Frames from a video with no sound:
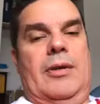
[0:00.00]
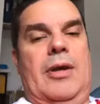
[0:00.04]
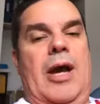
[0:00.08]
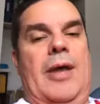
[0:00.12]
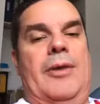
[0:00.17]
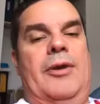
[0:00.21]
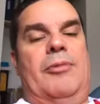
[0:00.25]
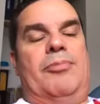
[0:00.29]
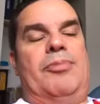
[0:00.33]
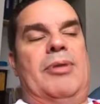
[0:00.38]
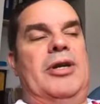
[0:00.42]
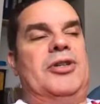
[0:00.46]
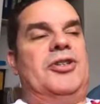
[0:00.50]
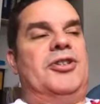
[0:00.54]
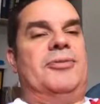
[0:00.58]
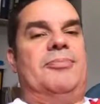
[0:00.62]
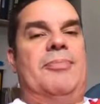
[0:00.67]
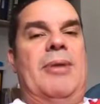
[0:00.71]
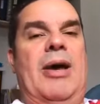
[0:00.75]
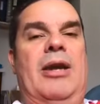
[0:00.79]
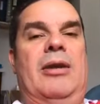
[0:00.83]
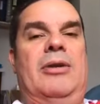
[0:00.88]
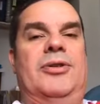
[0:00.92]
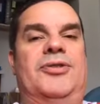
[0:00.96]
other precious
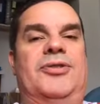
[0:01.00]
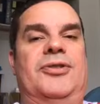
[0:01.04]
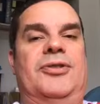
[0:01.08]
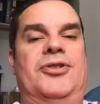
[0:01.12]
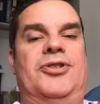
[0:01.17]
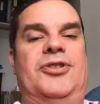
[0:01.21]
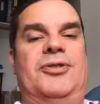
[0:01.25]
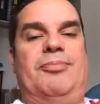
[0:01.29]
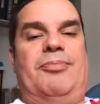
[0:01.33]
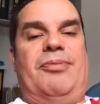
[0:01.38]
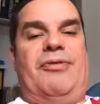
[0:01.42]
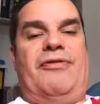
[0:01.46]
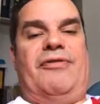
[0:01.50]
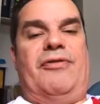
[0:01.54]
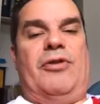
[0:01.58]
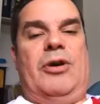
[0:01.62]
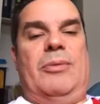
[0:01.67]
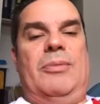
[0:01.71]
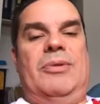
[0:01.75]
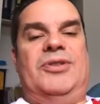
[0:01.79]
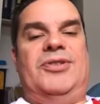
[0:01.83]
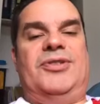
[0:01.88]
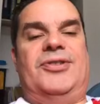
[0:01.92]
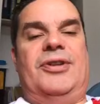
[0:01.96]
metals, and there's some
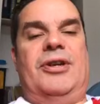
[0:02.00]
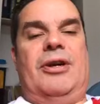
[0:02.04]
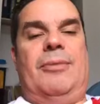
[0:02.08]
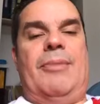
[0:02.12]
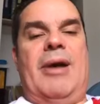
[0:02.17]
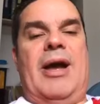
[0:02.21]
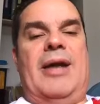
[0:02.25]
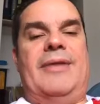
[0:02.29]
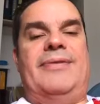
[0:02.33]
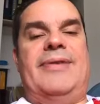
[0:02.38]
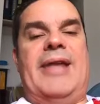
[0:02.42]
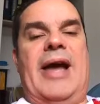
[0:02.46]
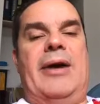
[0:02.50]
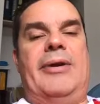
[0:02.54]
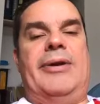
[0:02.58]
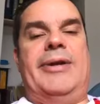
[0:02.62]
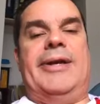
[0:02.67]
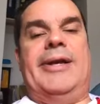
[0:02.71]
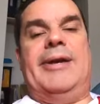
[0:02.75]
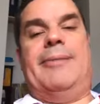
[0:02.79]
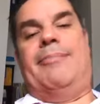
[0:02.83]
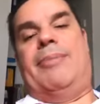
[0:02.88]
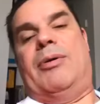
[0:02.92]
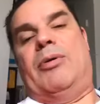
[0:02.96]
performance there. I'm not
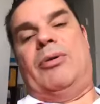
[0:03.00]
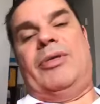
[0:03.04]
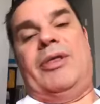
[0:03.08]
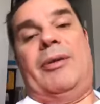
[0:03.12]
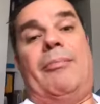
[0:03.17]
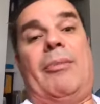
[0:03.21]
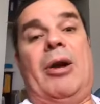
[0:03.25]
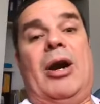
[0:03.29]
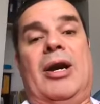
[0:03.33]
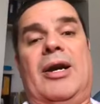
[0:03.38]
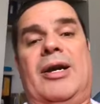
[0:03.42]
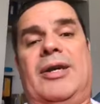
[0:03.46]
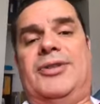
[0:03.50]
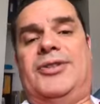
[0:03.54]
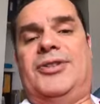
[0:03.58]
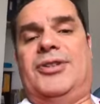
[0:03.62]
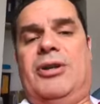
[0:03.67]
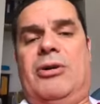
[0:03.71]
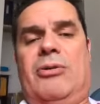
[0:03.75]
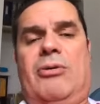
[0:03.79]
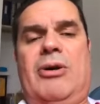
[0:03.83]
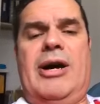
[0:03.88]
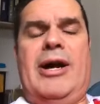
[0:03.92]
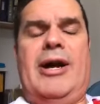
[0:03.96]
doubting it, but when the markets
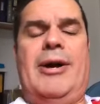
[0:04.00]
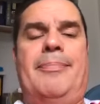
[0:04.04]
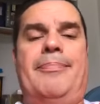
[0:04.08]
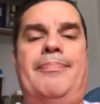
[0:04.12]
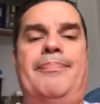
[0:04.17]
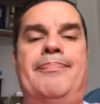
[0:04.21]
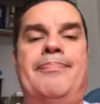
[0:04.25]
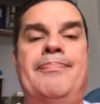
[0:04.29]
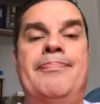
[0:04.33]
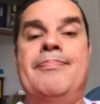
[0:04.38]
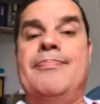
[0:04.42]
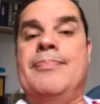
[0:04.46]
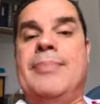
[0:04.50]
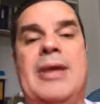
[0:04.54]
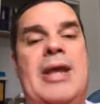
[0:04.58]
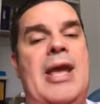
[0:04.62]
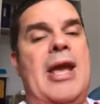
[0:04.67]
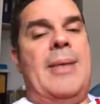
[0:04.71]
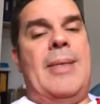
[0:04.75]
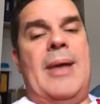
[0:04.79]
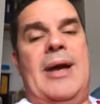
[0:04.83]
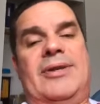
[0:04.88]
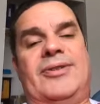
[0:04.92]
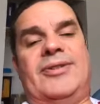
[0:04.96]
go up,
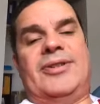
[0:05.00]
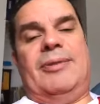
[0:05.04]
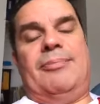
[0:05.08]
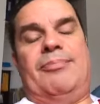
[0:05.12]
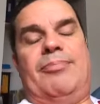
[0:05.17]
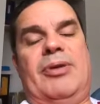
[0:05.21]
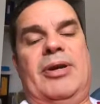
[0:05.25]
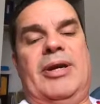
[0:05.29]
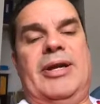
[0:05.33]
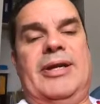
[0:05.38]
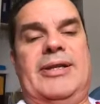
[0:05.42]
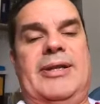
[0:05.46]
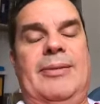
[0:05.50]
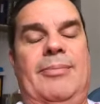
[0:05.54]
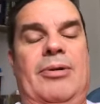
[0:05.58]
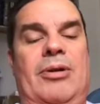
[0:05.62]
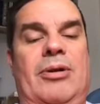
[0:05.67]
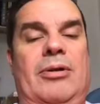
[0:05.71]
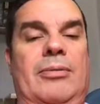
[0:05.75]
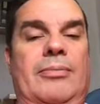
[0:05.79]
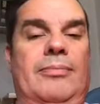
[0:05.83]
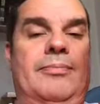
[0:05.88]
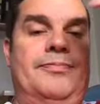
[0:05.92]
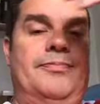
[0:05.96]
and that's
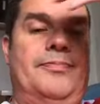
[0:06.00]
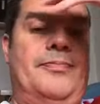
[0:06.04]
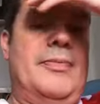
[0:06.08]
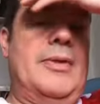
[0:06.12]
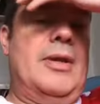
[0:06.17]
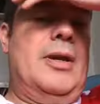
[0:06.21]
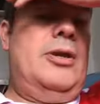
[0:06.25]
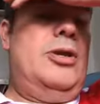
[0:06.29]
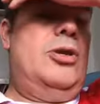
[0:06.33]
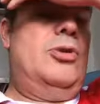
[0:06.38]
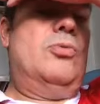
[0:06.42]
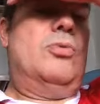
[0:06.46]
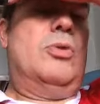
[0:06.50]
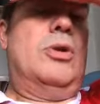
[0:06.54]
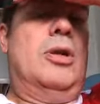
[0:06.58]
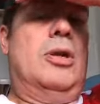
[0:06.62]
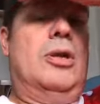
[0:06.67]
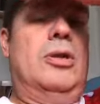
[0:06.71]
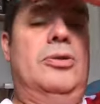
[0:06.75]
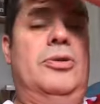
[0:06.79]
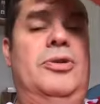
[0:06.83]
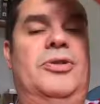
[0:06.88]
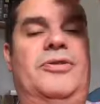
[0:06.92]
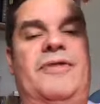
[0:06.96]
unpredictable, you
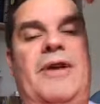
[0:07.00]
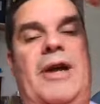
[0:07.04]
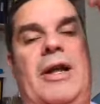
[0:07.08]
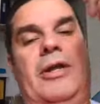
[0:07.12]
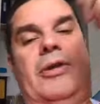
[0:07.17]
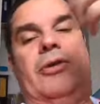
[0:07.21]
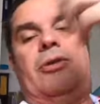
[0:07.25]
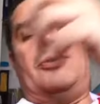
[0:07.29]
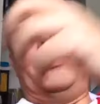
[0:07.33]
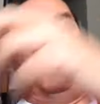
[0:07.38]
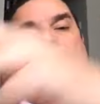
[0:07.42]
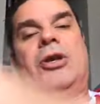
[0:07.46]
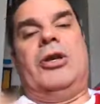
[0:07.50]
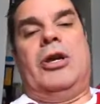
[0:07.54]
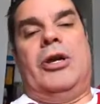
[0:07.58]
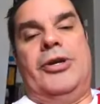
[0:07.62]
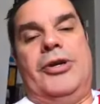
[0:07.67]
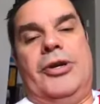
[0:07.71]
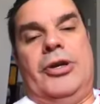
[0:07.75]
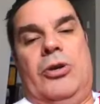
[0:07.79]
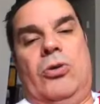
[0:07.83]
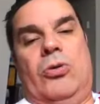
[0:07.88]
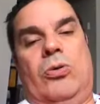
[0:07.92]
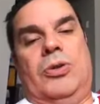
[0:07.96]
will lose value on the
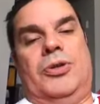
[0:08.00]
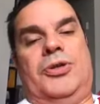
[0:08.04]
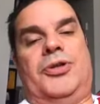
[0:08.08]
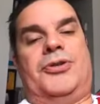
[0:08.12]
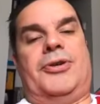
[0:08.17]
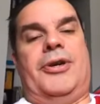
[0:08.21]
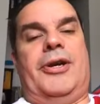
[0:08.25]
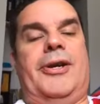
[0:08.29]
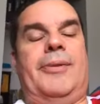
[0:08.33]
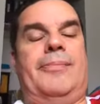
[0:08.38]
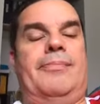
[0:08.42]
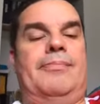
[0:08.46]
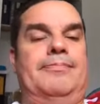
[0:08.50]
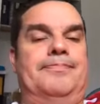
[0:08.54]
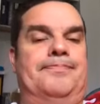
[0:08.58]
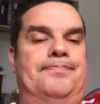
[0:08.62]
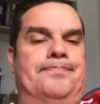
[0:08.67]
on your gold trade.